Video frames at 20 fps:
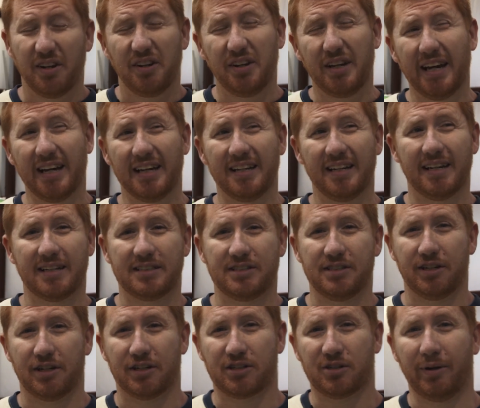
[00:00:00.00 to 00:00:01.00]
You get nicks
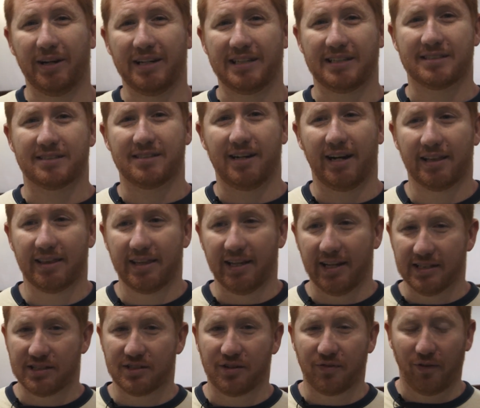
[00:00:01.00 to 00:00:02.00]
in your squeegees like
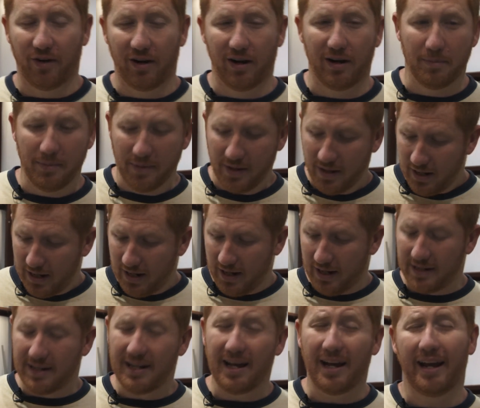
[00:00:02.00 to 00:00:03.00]
this from
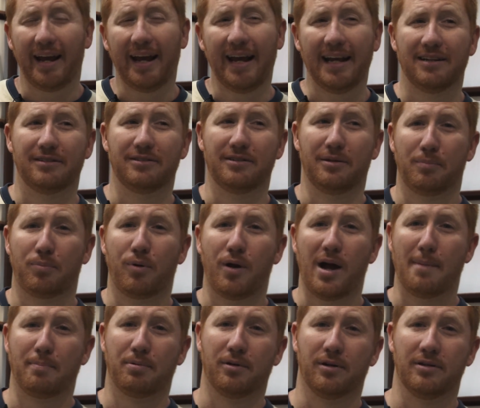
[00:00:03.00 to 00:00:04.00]
not handling them
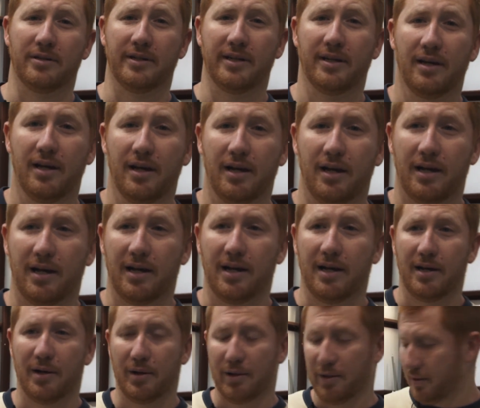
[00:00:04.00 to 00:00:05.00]
properly.
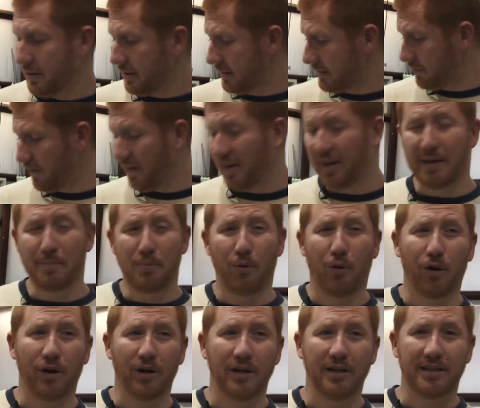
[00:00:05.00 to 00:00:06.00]
It's very
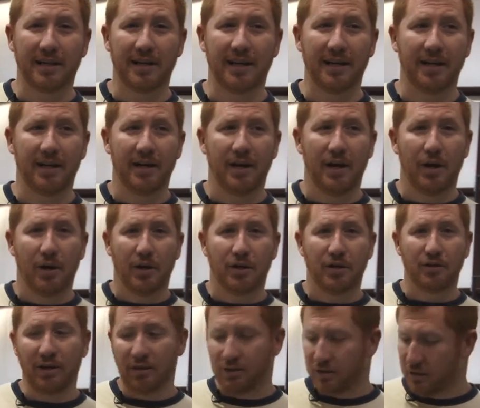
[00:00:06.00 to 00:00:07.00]
important that
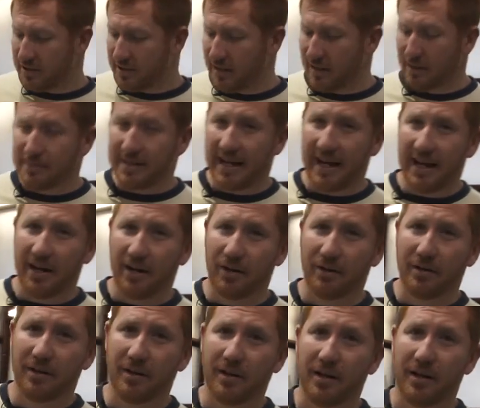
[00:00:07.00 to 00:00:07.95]
you sit them down